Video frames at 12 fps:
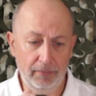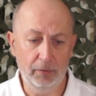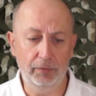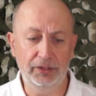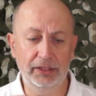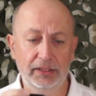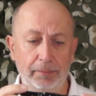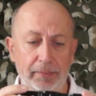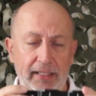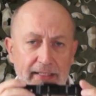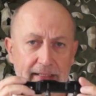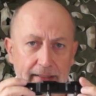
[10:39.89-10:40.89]
which is a
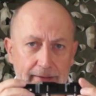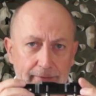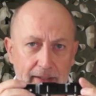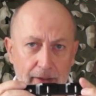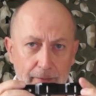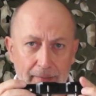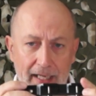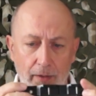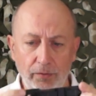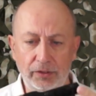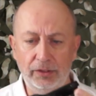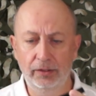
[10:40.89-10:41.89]
Picatinny rail
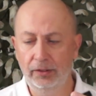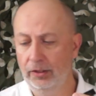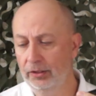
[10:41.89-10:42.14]
mount,